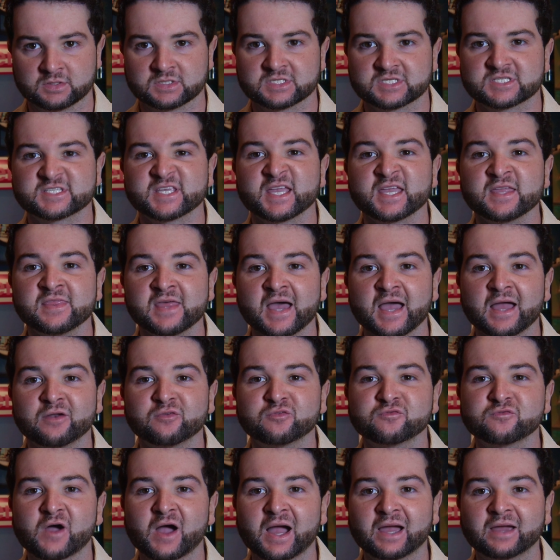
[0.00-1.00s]
Say
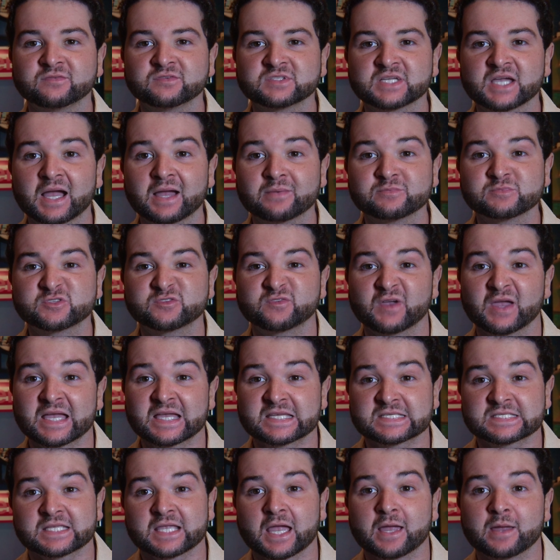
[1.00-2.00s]
that five times
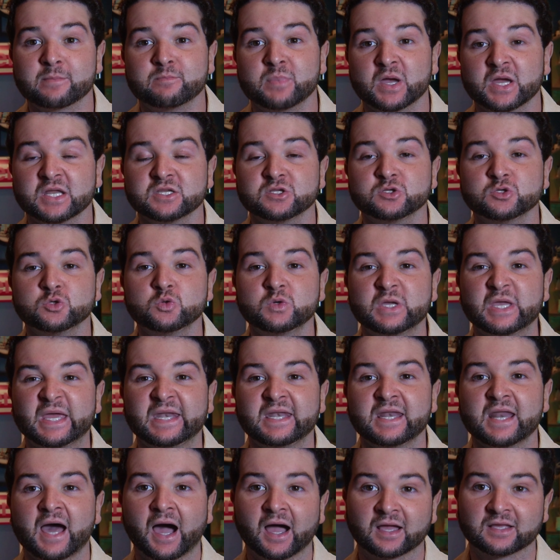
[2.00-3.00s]
fast. I bet you
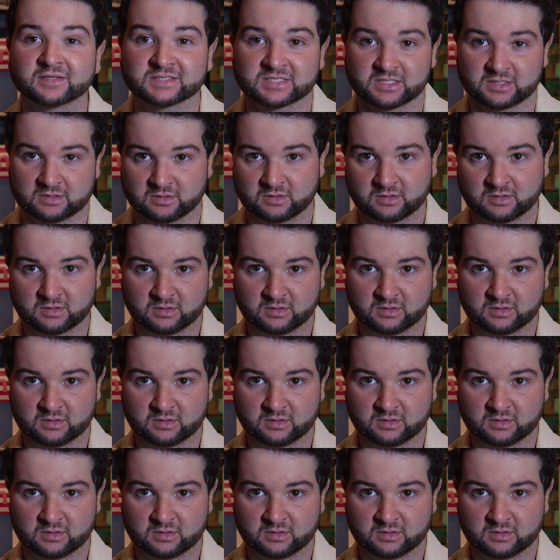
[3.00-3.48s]
cannot.